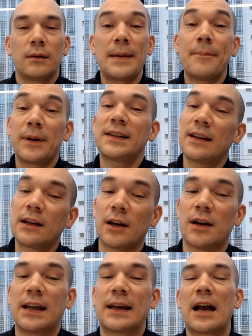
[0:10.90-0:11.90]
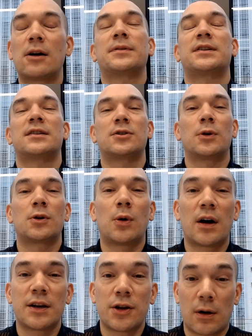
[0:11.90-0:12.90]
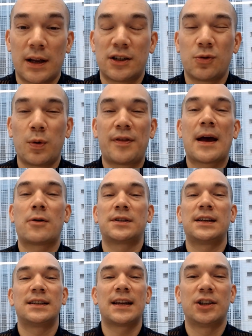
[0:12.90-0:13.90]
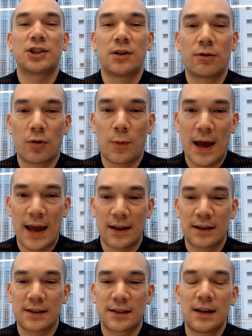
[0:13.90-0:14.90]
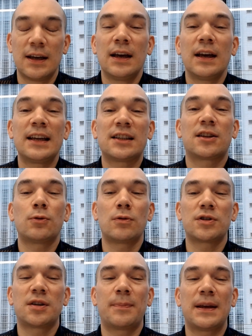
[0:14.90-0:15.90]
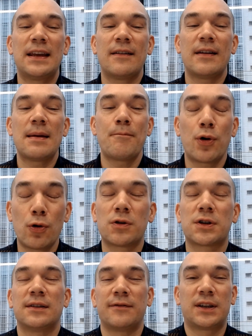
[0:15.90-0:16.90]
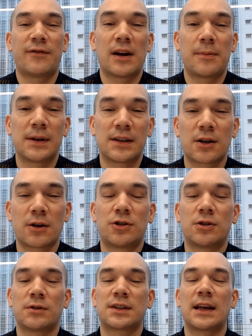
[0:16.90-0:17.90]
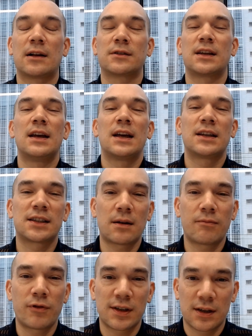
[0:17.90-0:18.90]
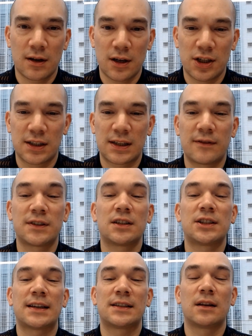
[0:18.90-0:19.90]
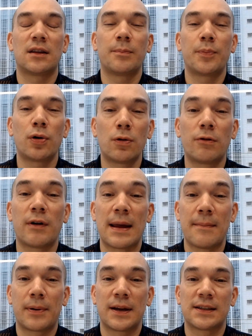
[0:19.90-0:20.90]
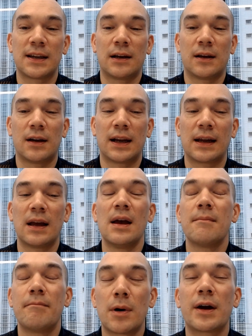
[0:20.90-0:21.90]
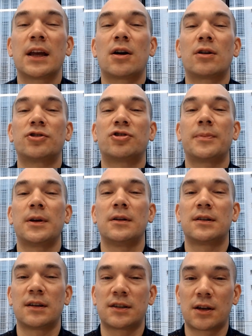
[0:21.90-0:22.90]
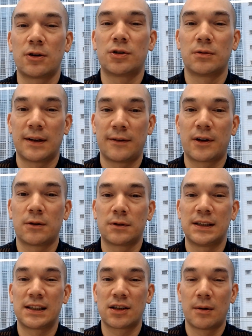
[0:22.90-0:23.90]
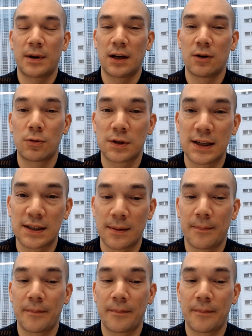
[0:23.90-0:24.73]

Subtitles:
Implicit learning helps us to acquire knowledge without intention or awareness. It's thought to be important for developing social skills, and some researchers have suggested that poorer implicit learning might contribute to the social difficulties common in autism.